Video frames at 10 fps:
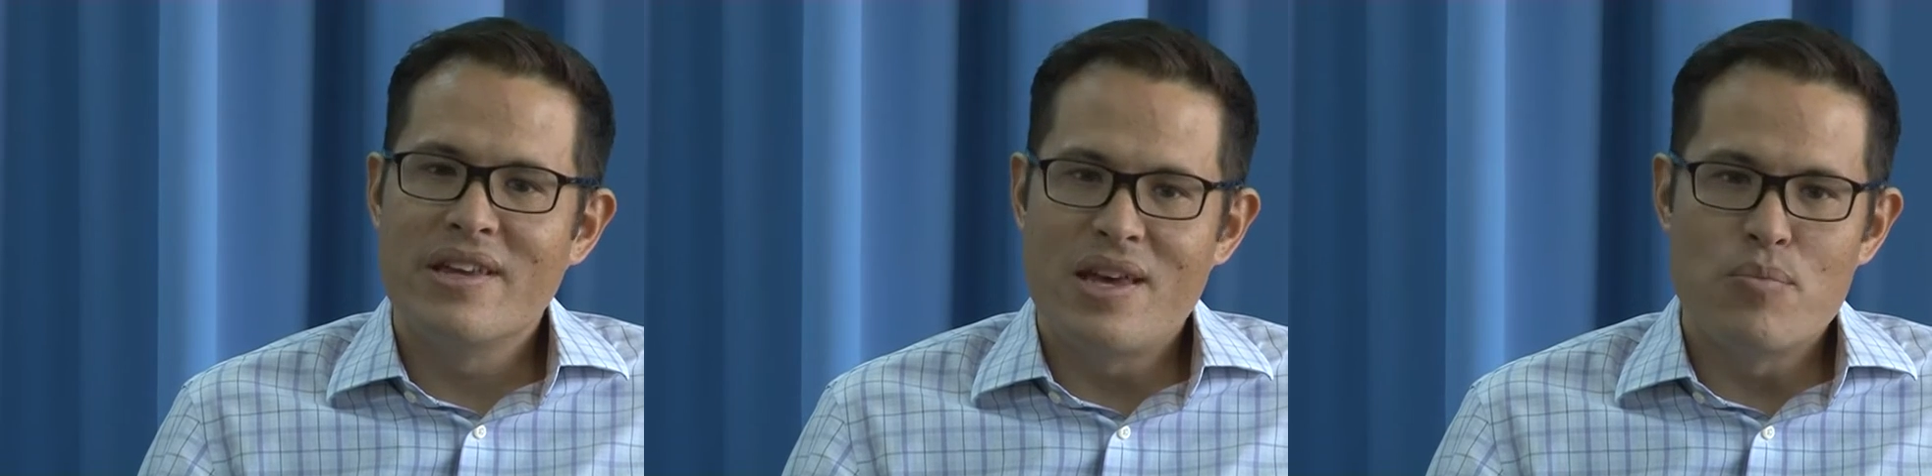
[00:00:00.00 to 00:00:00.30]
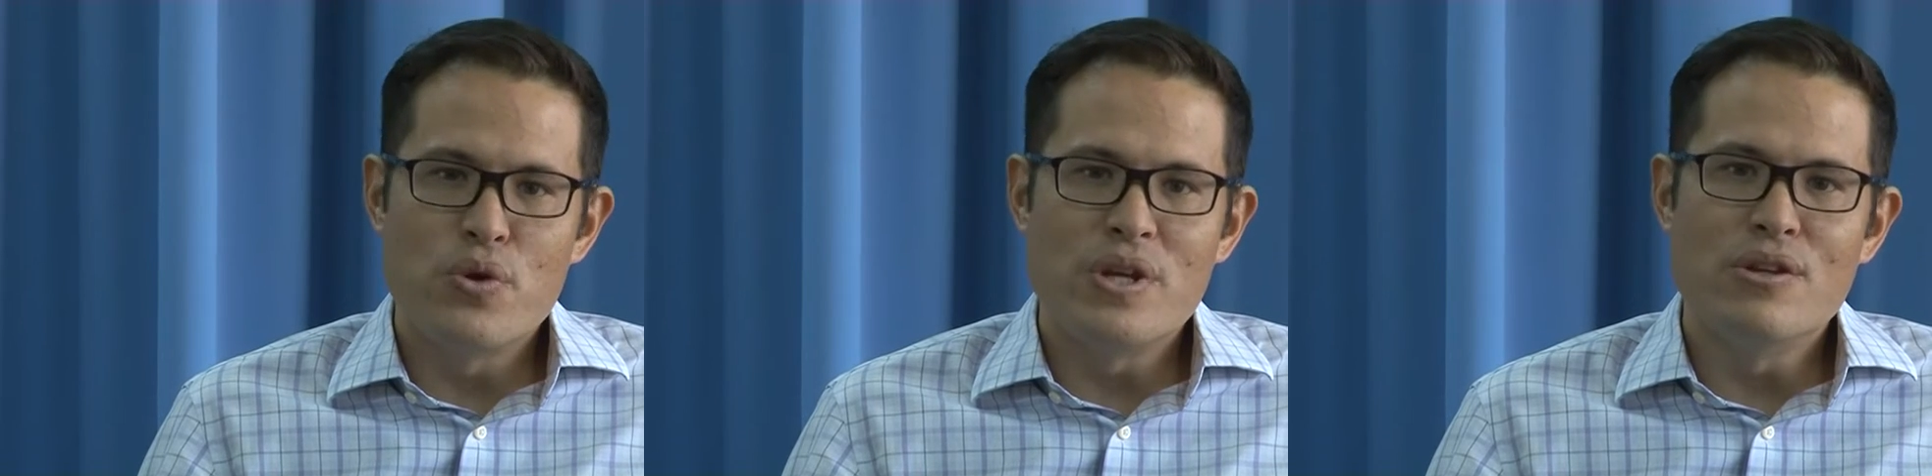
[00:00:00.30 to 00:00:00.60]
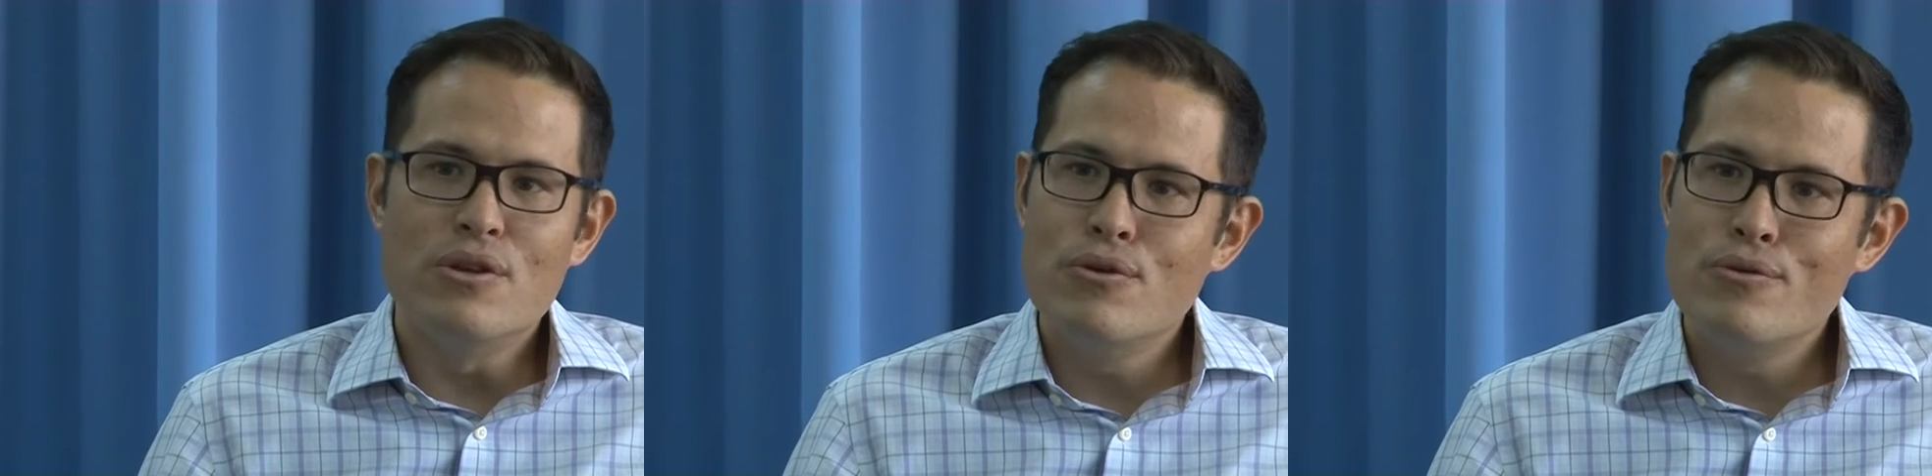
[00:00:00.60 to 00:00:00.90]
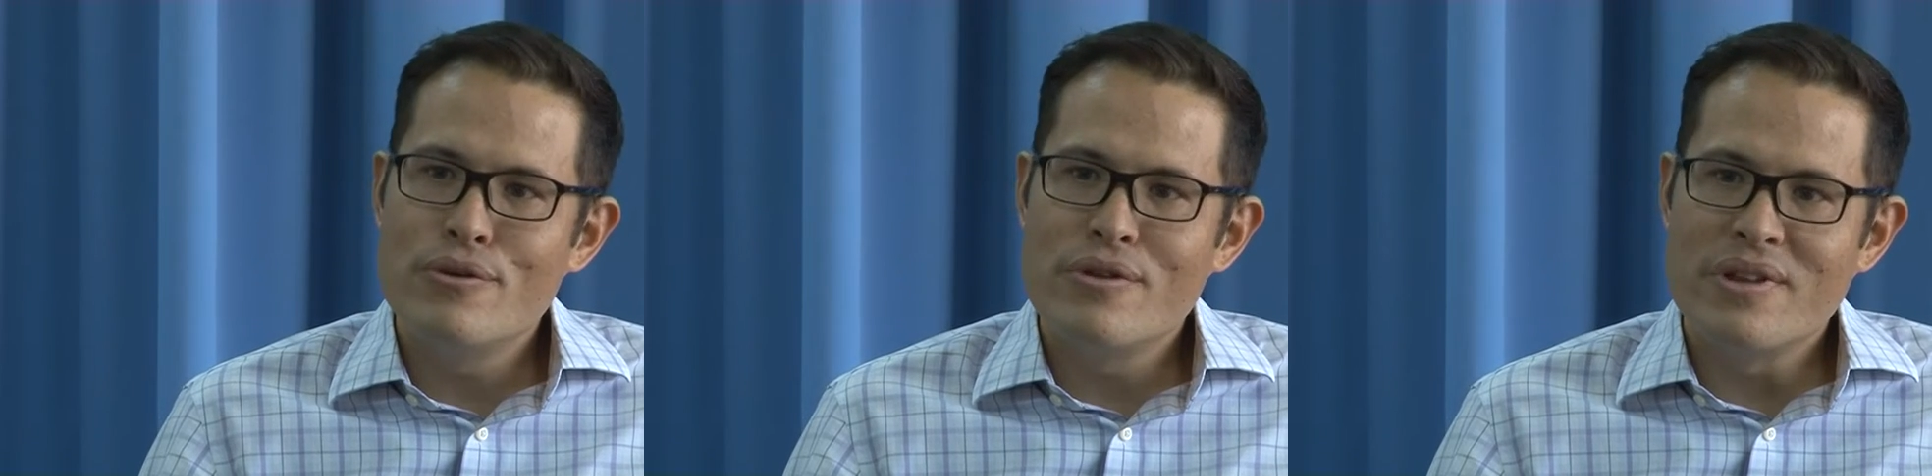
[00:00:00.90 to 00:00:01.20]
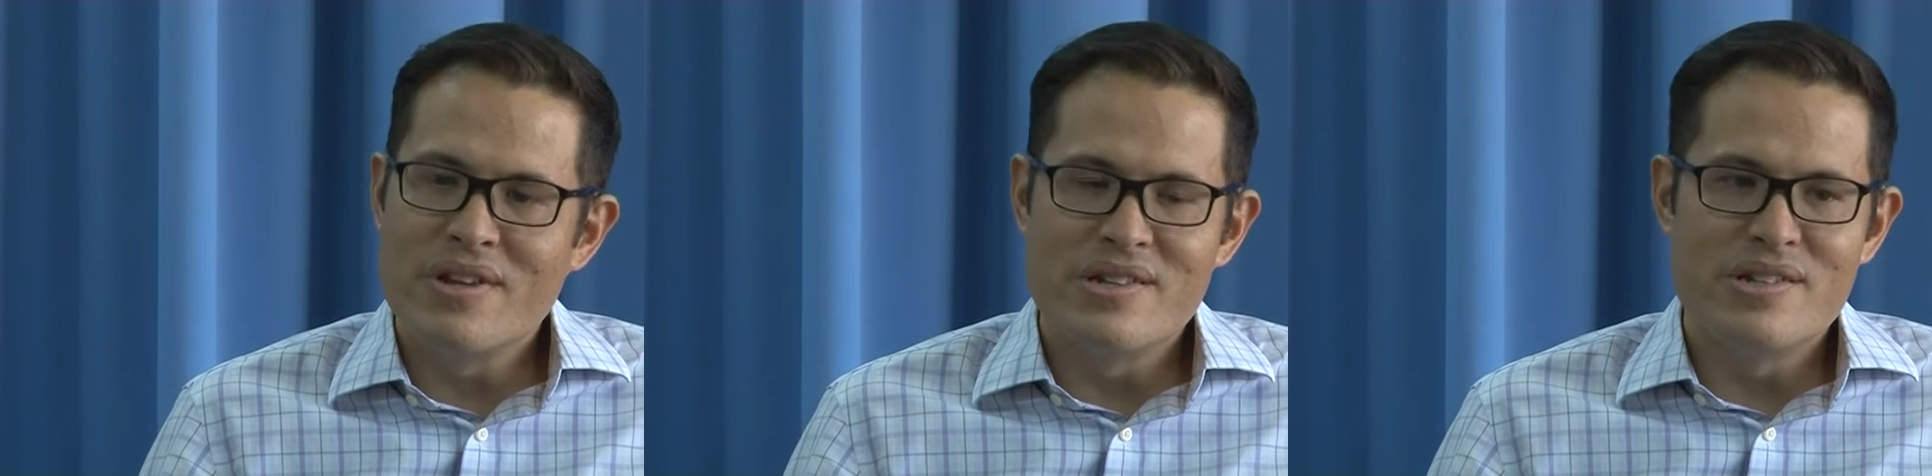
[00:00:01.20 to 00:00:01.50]
Cambodian youth
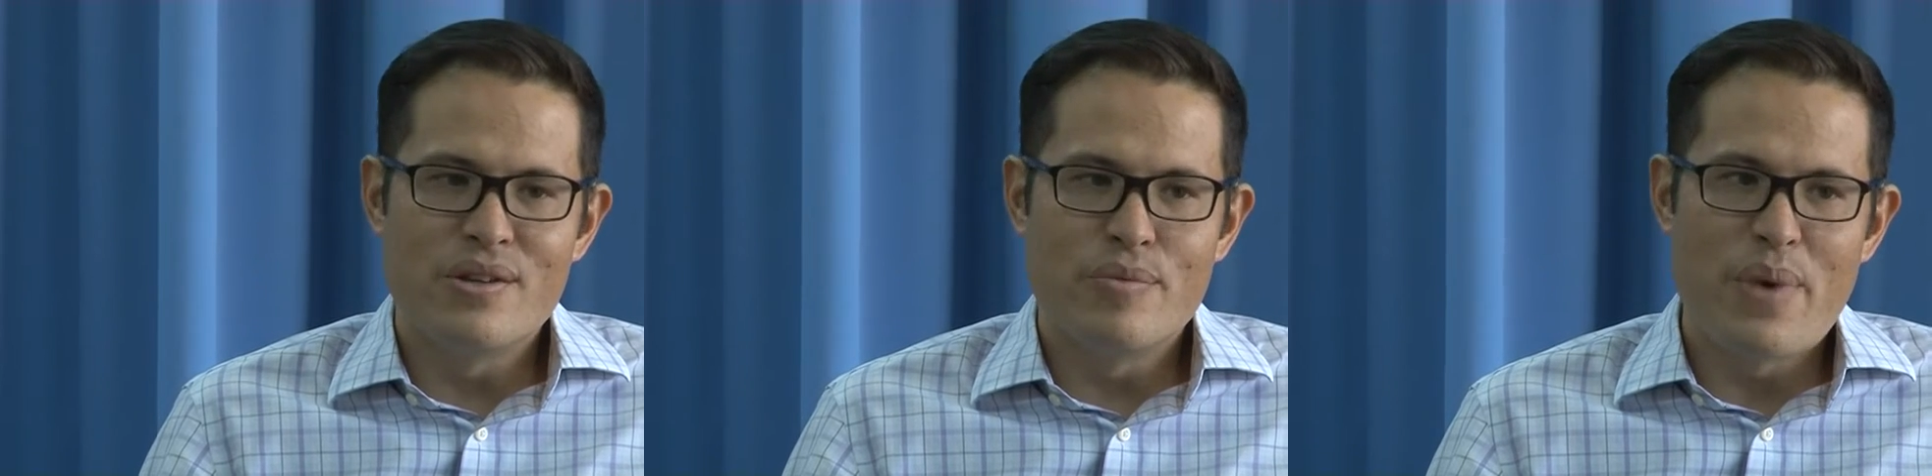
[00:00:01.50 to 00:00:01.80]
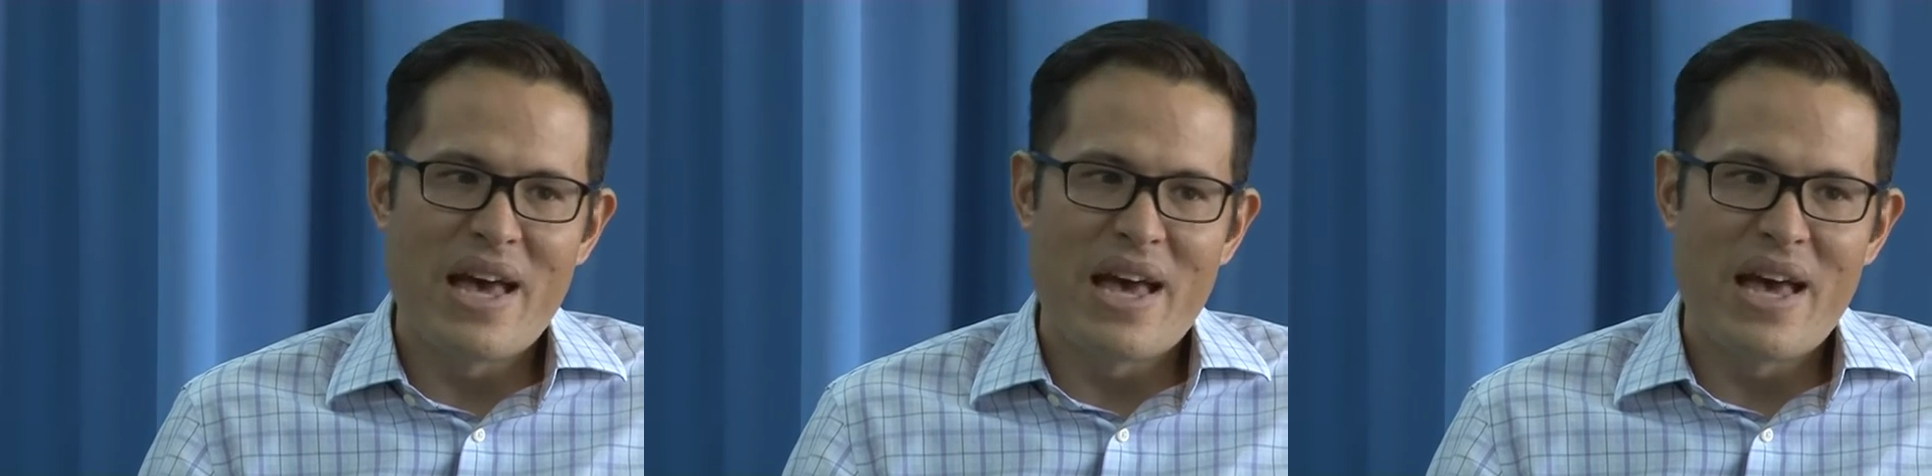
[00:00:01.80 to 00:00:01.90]
and to